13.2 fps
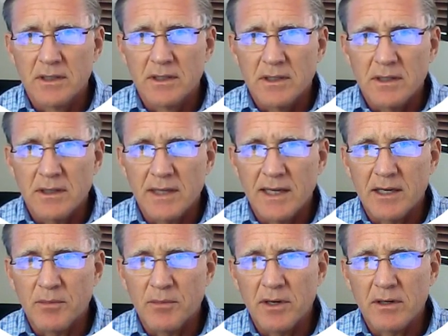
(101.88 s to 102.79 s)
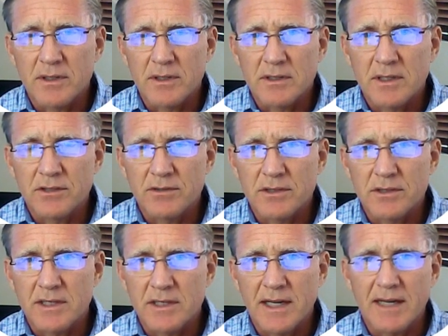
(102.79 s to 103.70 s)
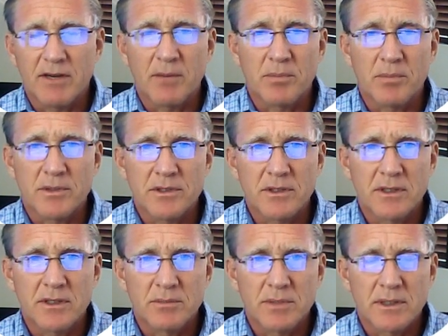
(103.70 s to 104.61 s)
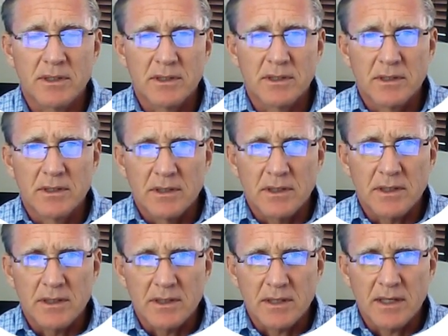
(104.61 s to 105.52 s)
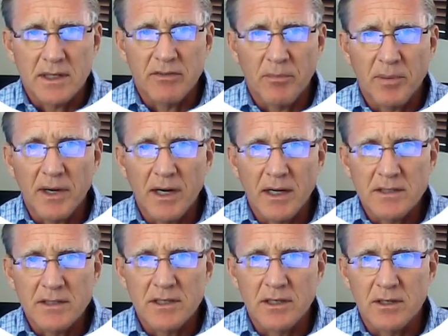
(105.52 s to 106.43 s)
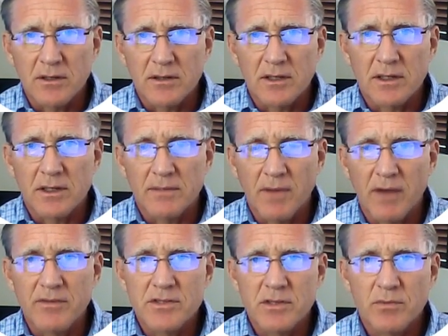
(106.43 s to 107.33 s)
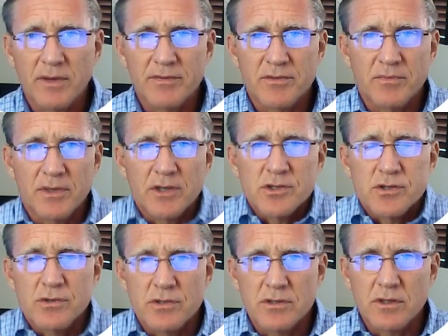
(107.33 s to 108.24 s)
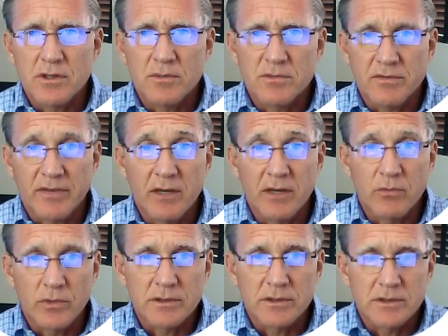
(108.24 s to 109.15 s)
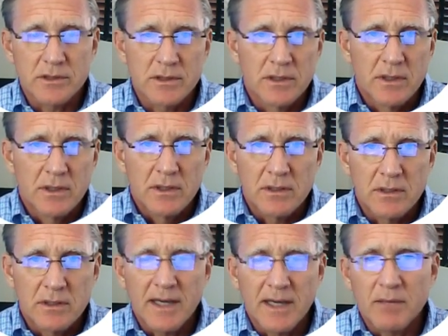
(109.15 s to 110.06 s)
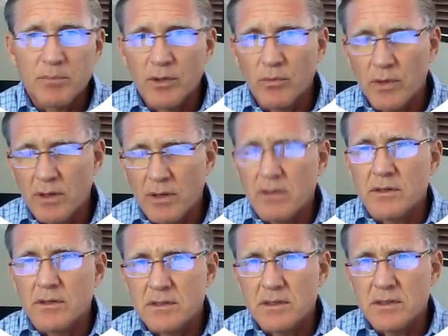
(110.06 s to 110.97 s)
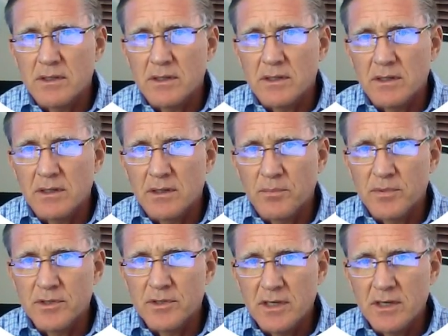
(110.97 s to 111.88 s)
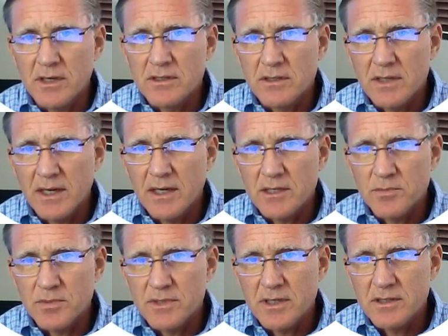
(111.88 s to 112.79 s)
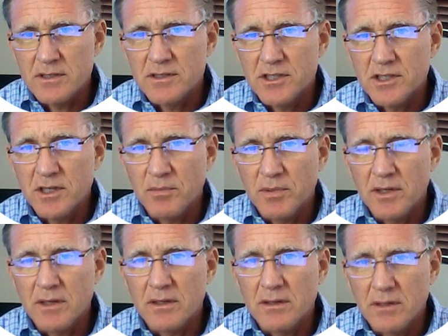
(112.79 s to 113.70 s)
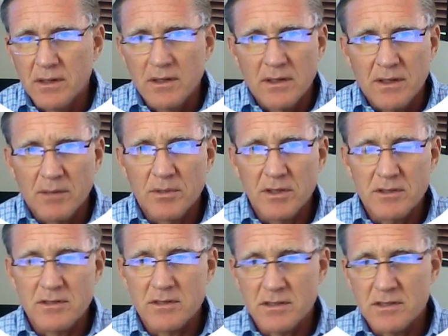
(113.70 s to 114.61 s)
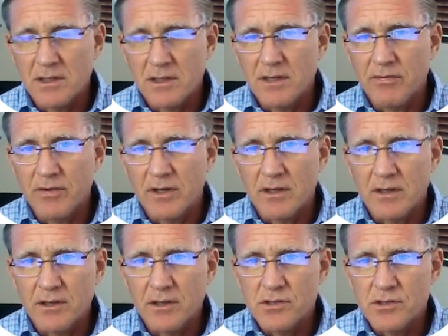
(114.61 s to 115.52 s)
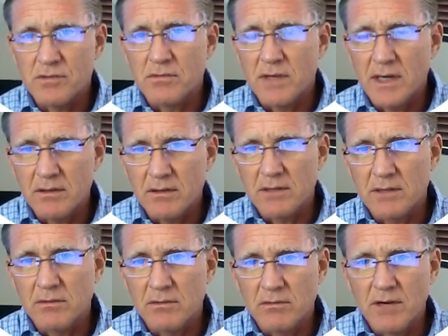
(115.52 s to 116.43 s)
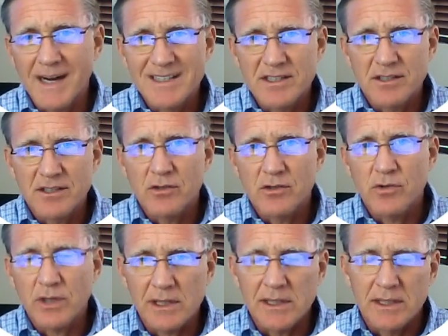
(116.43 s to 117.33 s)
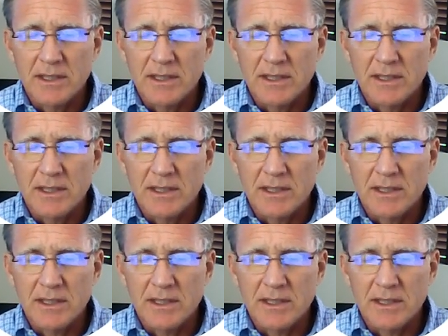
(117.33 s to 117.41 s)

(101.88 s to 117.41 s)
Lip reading: Latin American countries that have opportunity, but kind of a pause here. Obviously, we have some issues in terms of headwinds, debt being one of those. The percentage of debt as a percentage of GDP, I mean, this is a significant issue now and rising quickly.